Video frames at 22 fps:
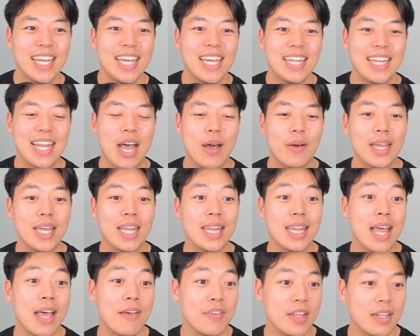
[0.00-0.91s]
Now
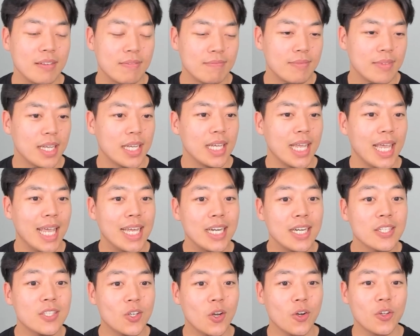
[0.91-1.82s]
11. In
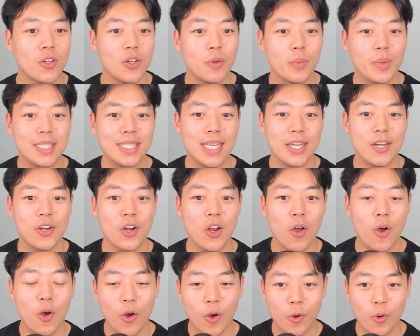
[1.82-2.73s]
a circle with center
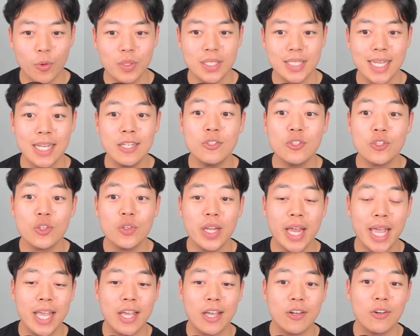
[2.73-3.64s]
O, central
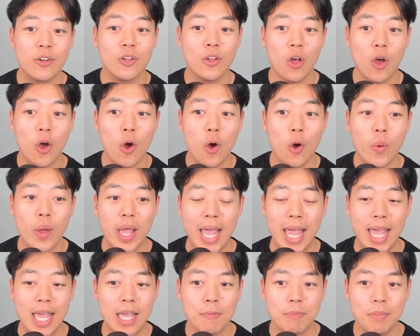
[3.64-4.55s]
angle
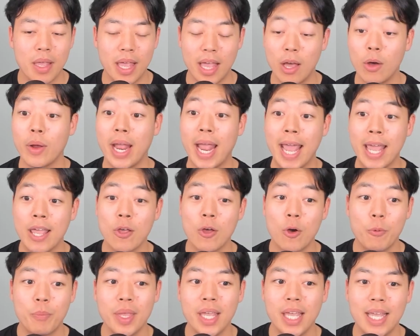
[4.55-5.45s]

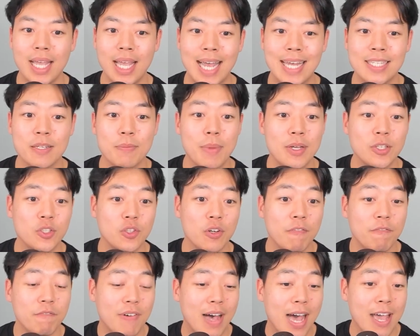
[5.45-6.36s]
AOB has a measure of
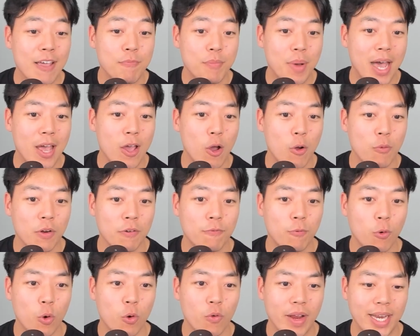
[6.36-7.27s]
5 pi over
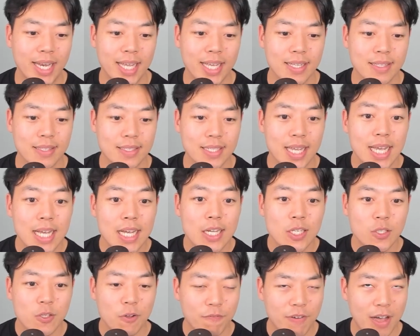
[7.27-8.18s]
4 radians.
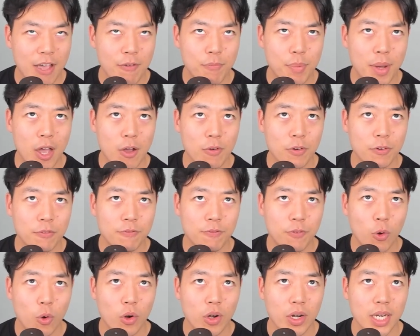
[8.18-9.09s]
So 5 pi over
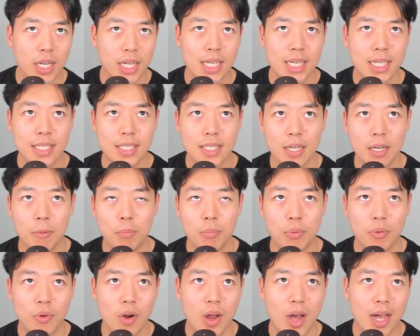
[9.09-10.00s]
4 is
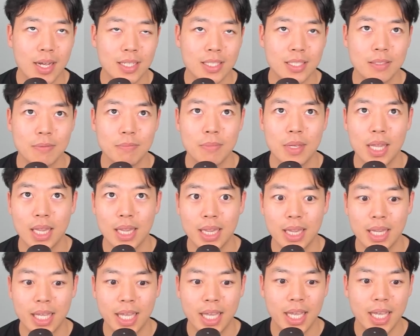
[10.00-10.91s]

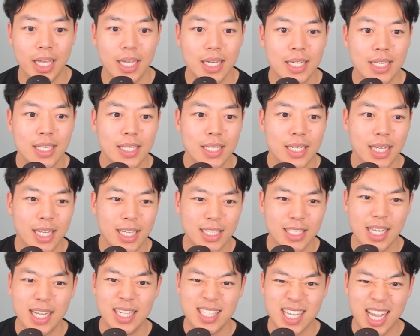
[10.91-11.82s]
approximately,
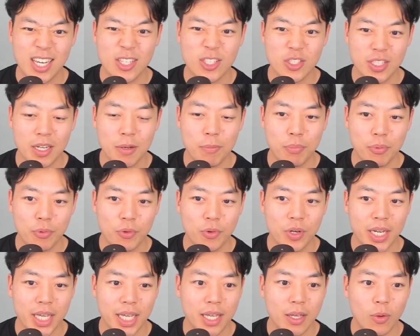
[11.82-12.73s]
it's actually a
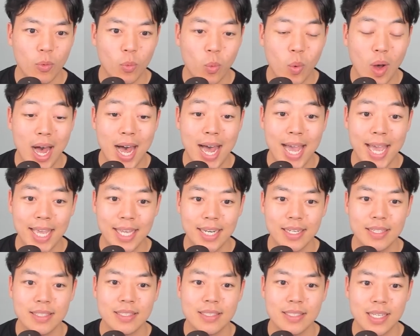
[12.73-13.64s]
pretty wide
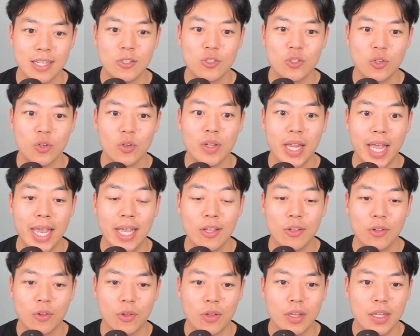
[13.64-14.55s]
central
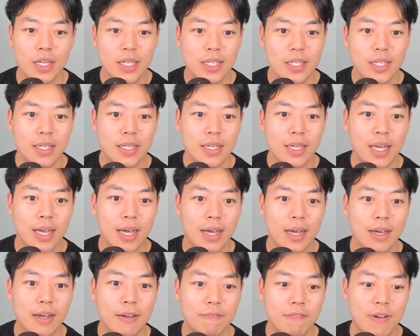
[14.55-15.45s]
angle.
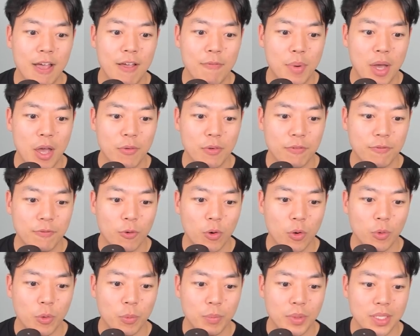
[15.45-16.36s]
5 pi over 4
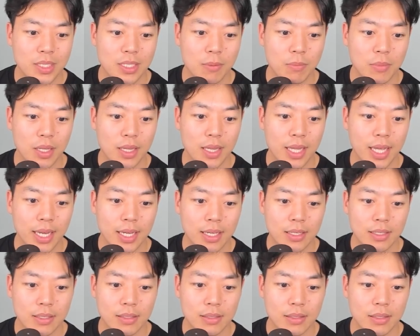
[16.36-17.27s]
would be something like
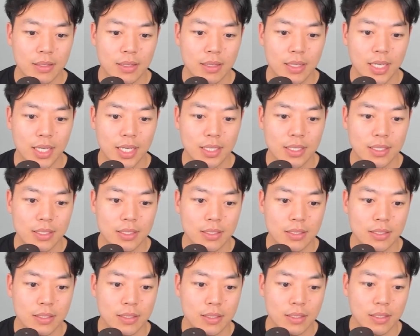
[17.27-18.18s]
this.
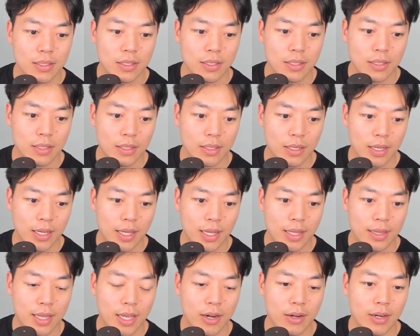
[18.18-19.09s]

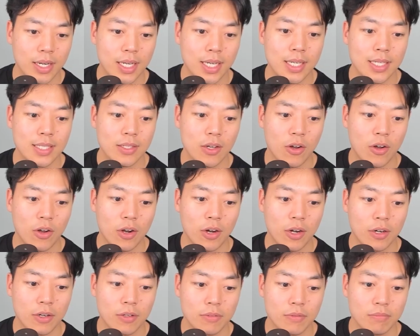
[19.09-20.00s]
And there is
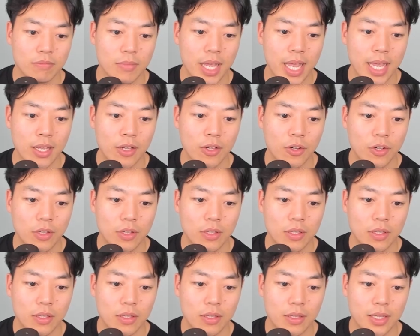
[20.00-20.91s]
our angle.
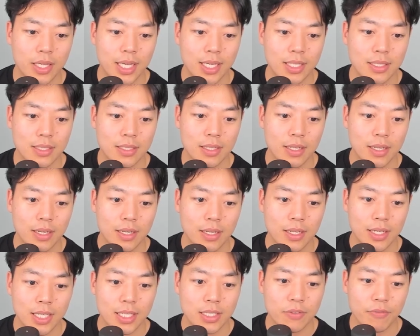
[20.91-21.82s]
This
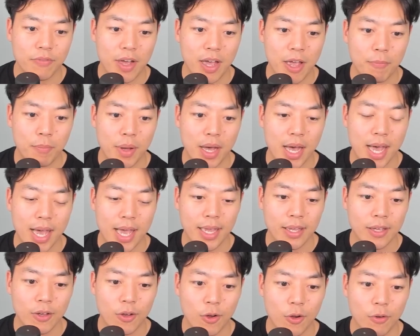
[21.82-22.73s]
is 5
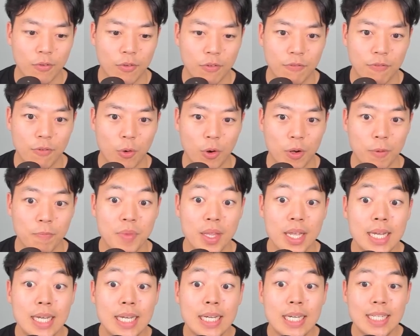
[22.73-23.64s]
pi over 4.
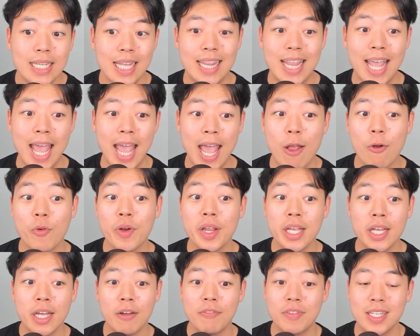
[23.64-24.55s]
And the
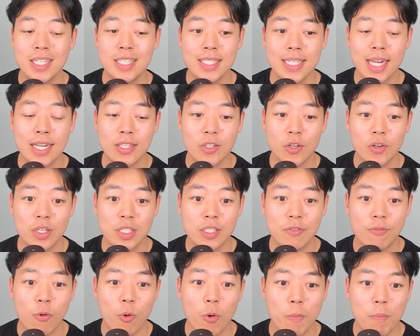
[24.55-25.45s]
area of this sector is
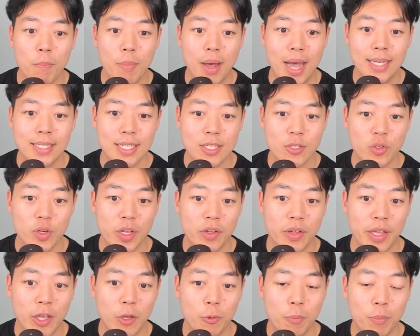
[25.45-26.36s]
formed by central
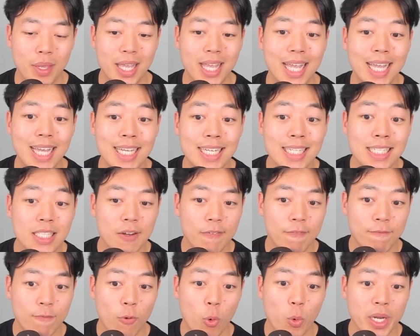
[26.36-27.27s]
angle AOB is
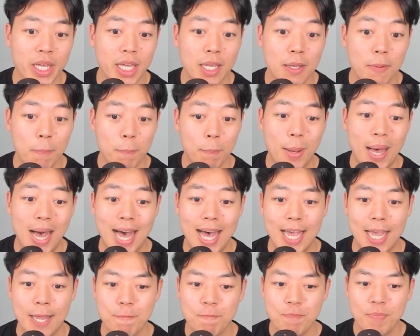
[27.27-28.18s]
40 pi.